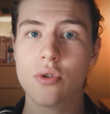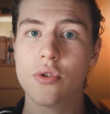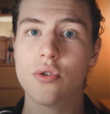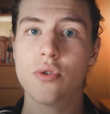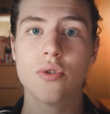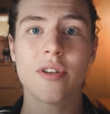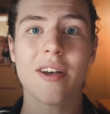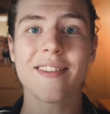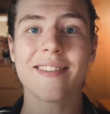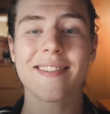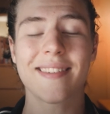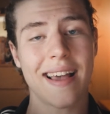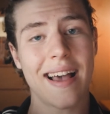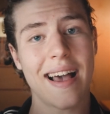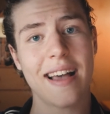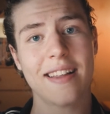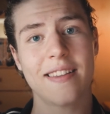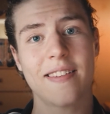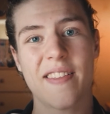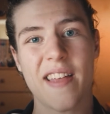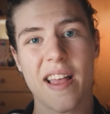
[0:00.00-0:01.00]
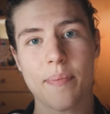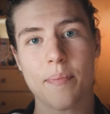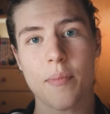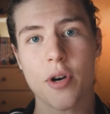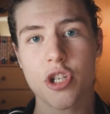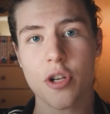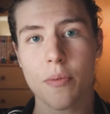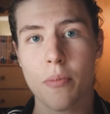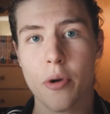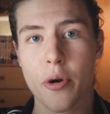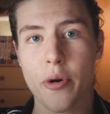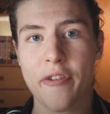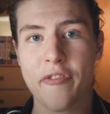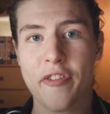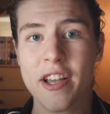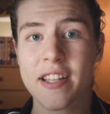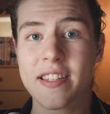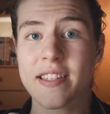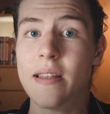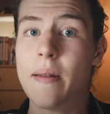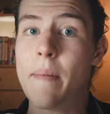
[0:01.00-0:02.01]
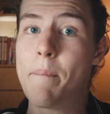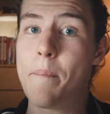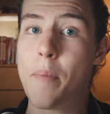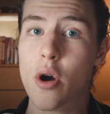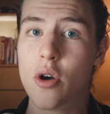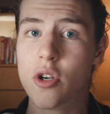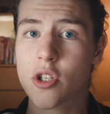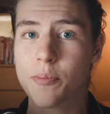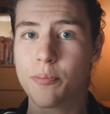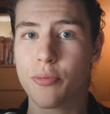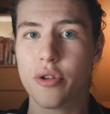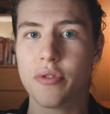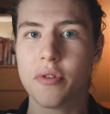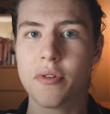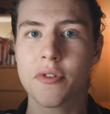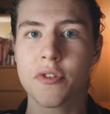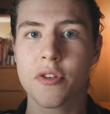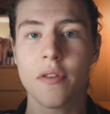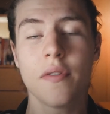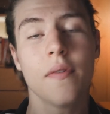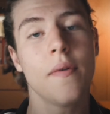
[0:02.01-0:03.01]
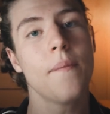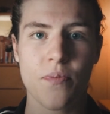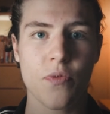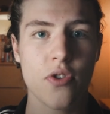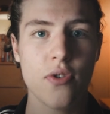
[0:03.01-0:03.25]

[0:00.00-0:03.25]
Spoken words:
you don't add that motion blur effect in post-production,